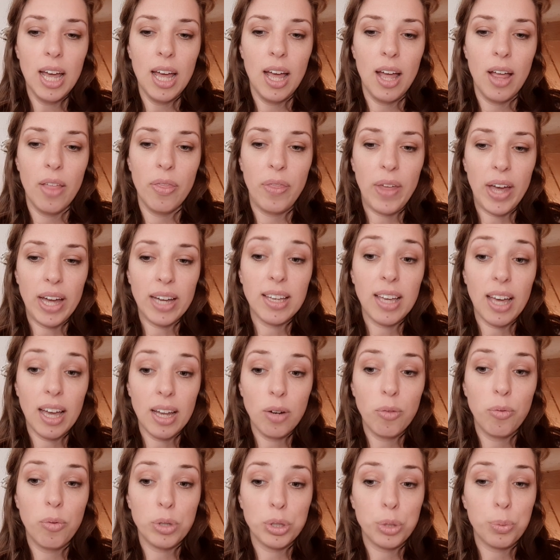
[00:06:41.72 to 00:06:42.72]
that kind
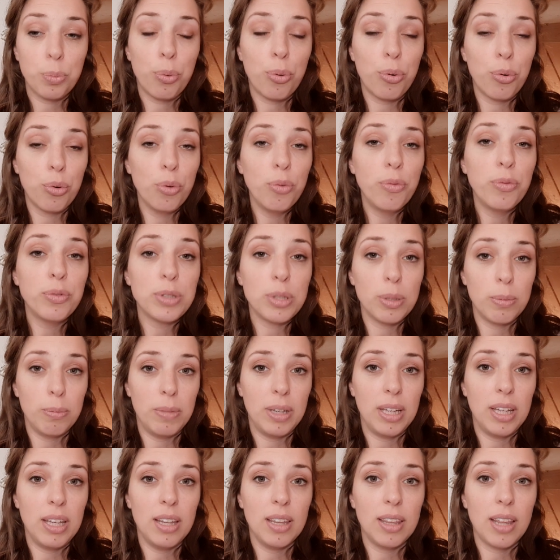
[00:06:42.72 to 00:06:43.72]
of was proof to
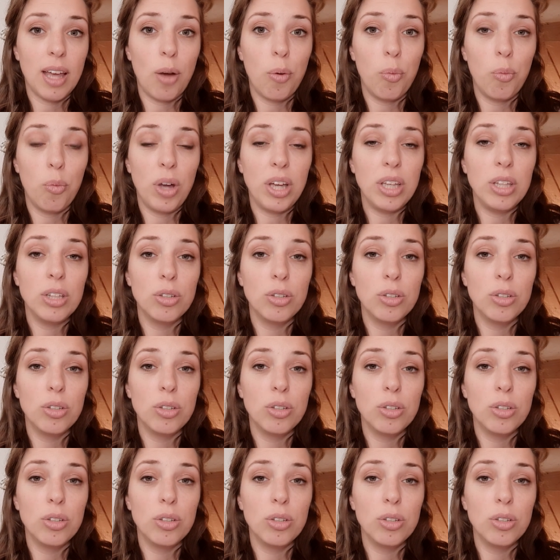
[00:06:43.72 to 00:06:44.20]
me that when